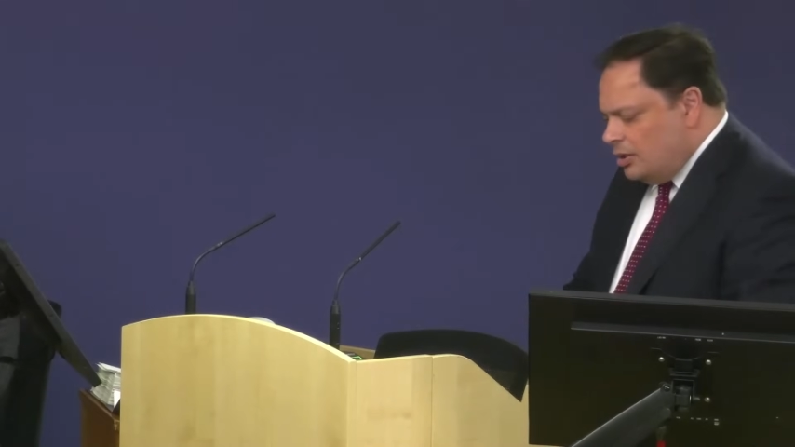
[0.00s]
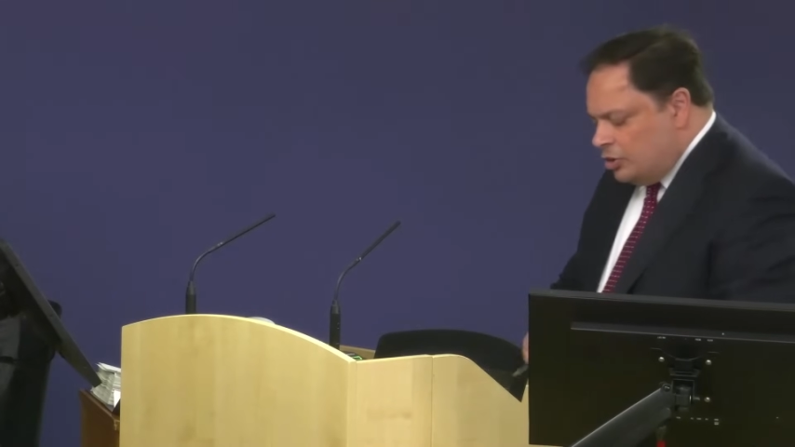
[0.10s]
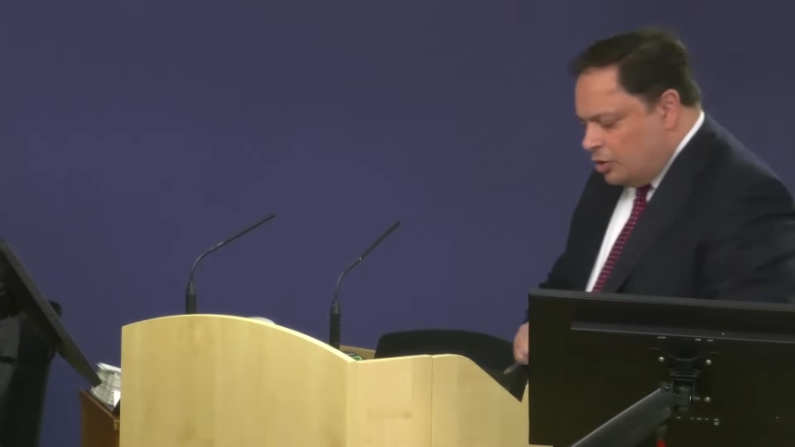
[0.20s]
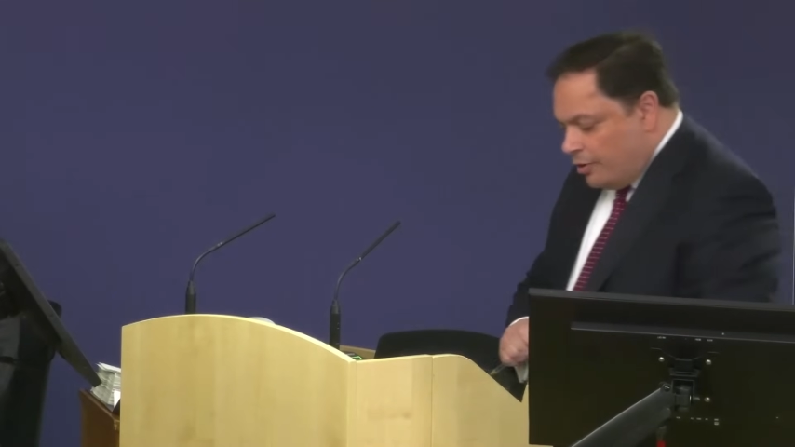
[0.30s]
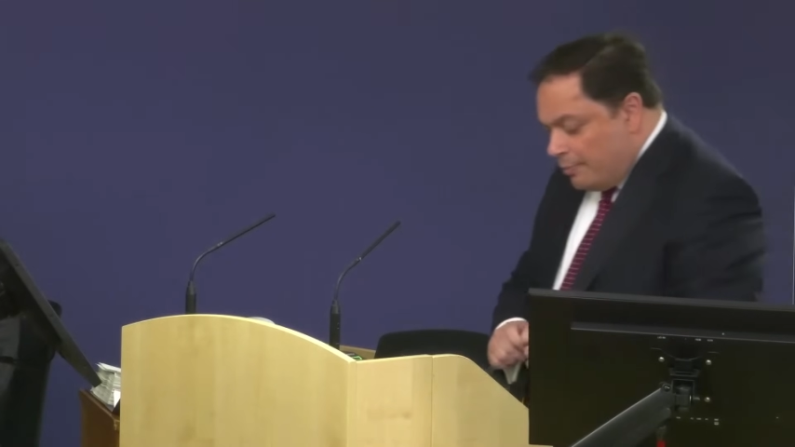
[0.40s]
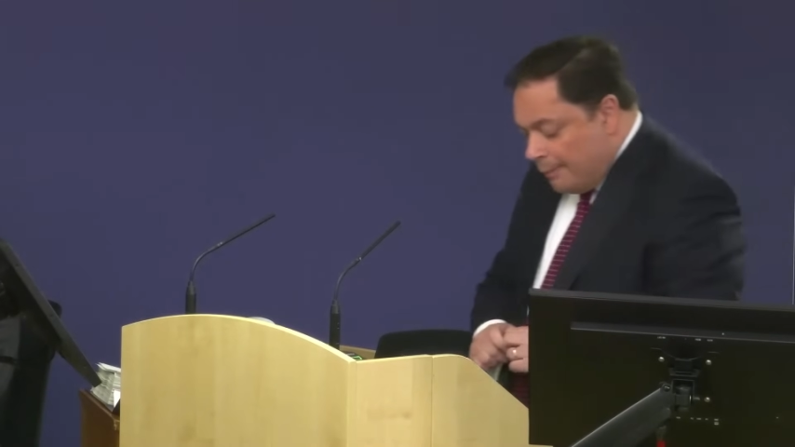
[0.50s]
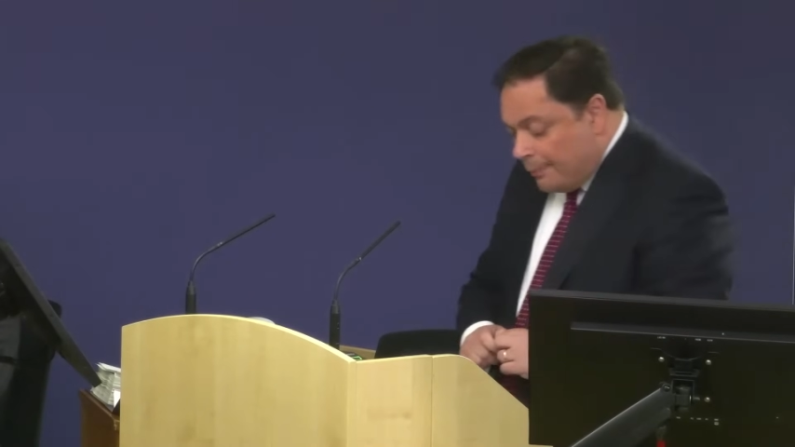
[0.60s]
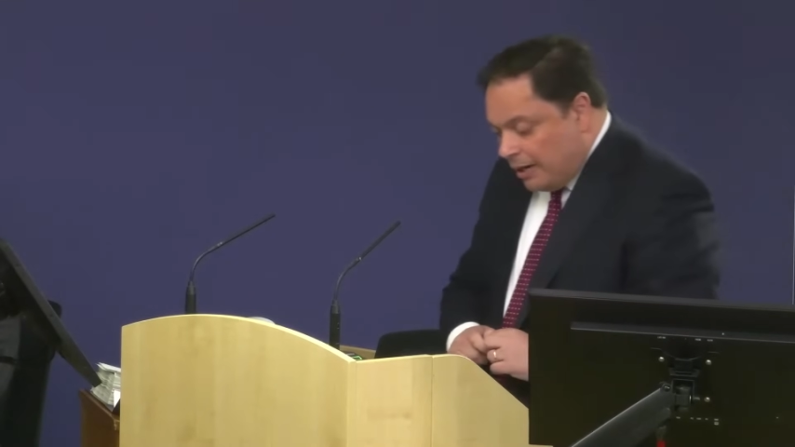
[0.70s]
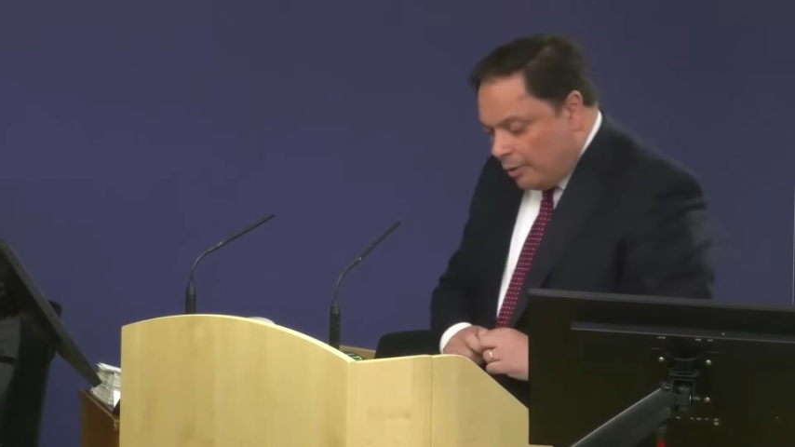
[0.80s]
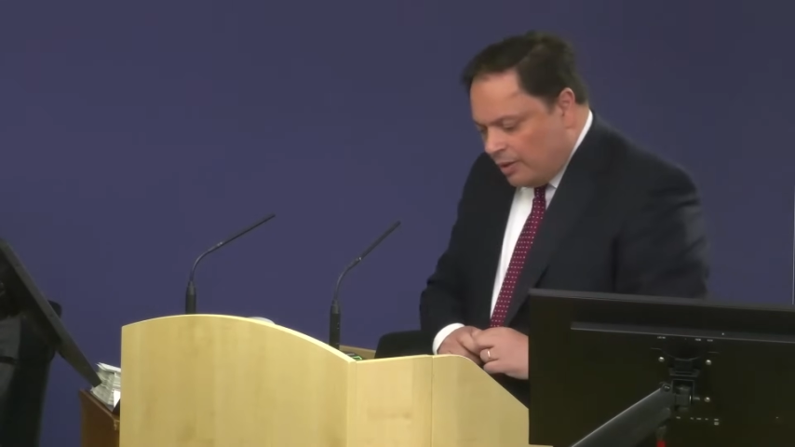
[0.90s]
Do you
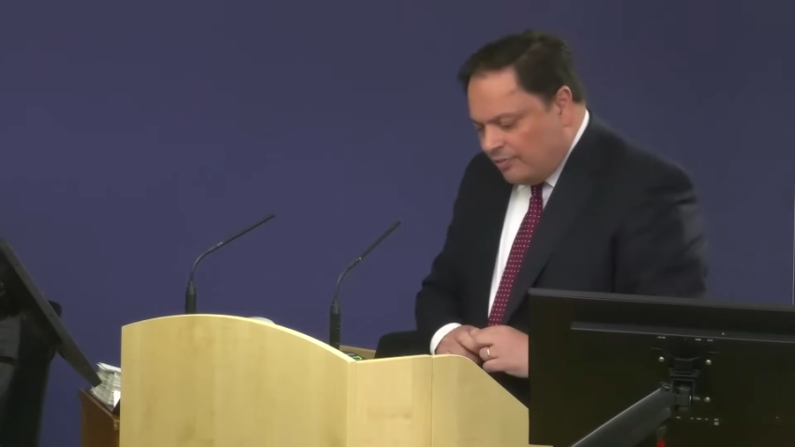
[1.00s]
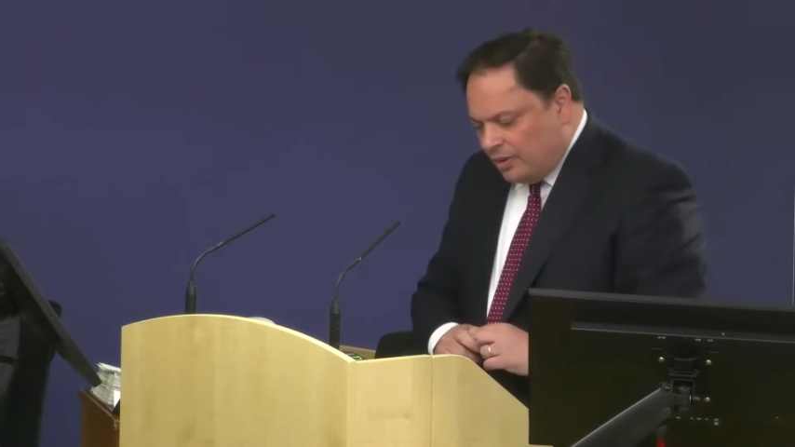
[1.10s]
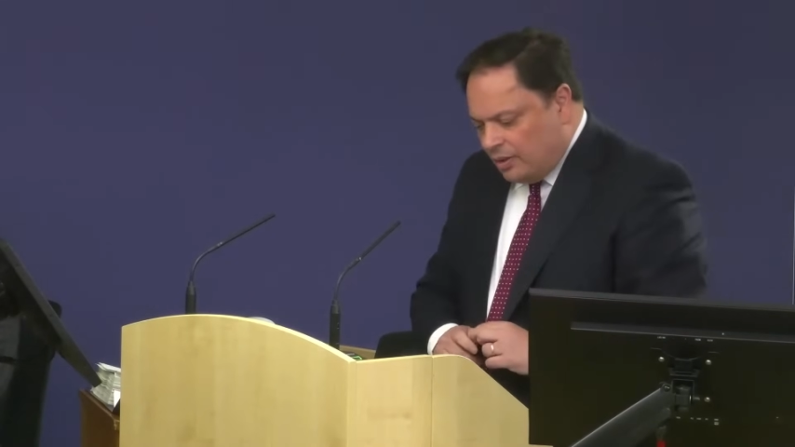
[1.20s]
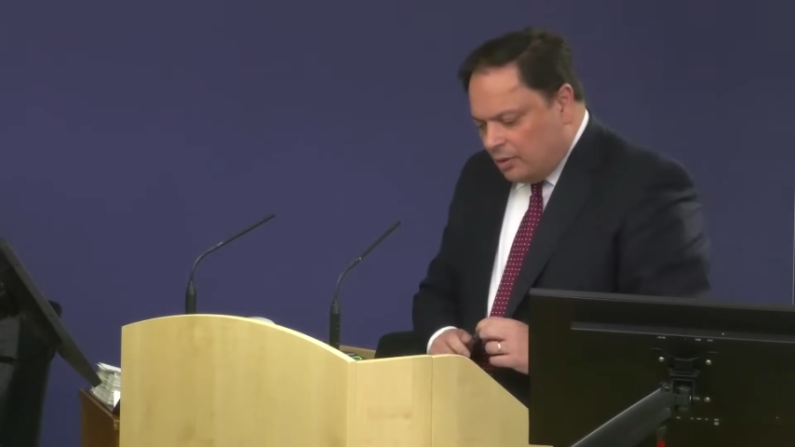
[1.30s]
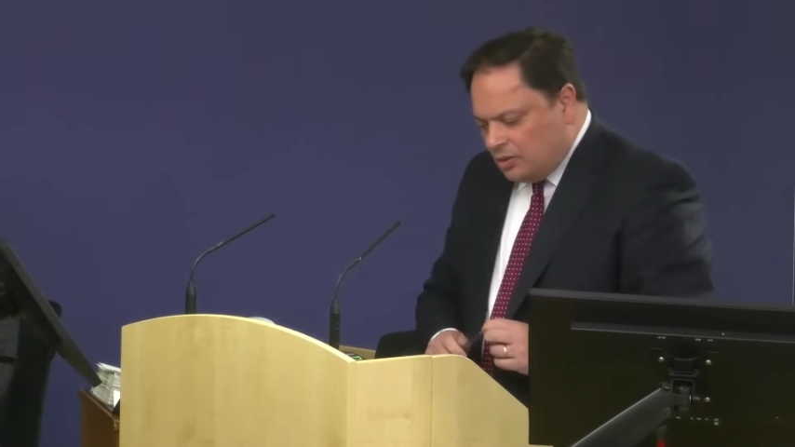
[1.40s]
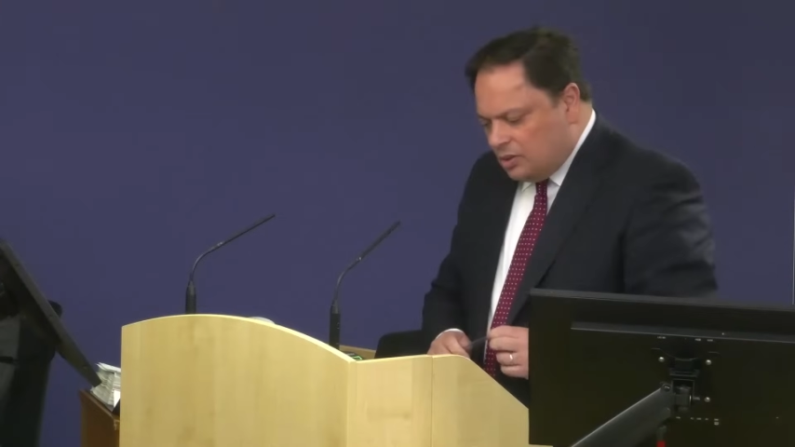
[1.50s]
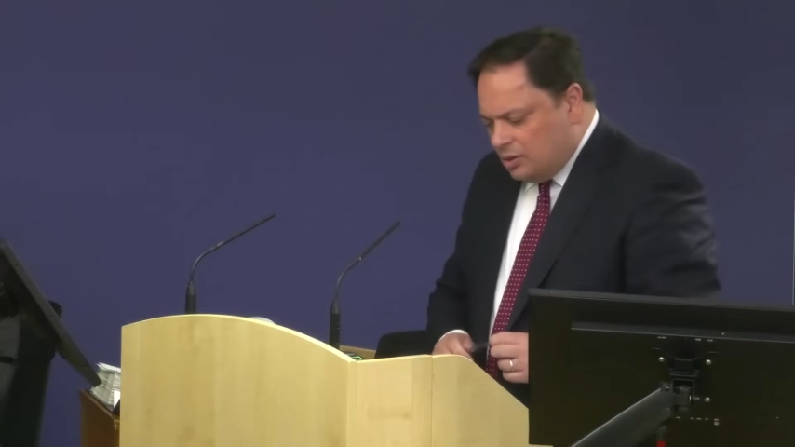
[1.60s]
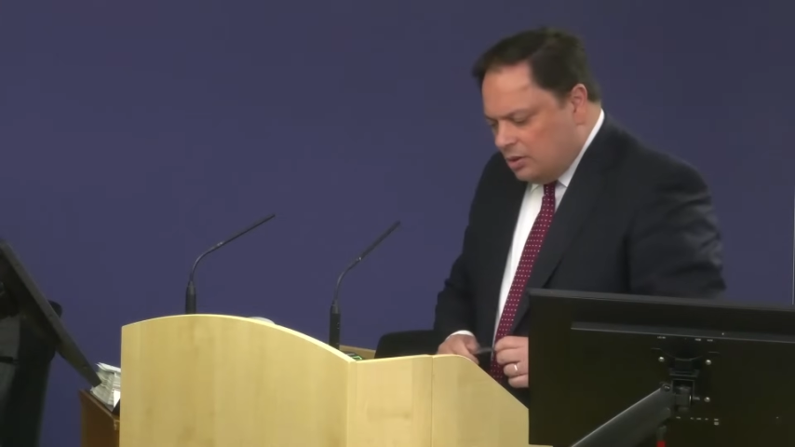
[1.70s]
remember, however, that